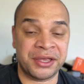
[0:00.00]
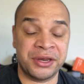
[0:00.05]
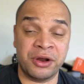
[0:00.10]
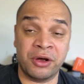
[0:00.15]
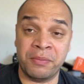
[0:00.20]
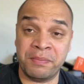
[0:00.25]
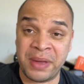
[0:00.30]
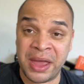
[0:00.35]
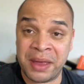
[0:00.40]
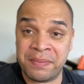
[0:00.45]

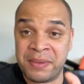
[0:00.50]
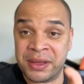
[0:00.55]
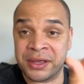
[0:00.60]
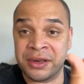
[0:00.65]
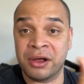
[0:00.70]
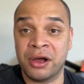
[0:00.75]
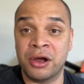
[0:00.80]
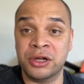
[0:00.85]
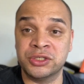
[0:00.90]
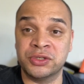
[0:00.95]
A man making
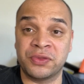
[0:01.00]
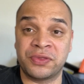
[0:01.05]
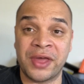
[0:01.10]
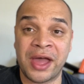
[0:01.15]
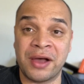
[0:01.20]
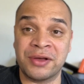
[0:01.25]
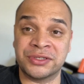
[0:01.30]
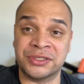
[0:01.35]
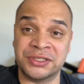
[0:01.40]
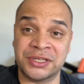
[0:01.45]

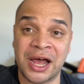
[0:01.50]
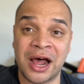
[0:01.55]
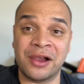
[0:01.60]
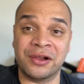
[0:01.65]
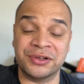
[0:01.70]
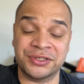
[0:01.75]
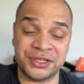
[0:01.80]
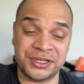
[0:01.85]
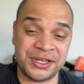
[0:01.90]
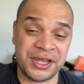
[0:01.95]

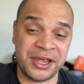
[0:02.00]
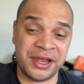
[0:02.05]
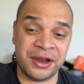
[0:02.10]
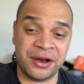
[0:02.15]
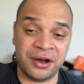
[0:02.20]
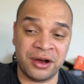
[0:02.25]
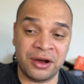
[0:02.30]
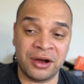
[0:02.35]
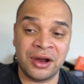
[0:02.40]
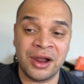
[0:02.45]
$100,000 a
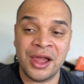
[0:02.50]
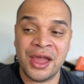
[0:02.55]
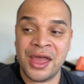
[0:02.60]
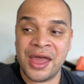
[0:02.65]
year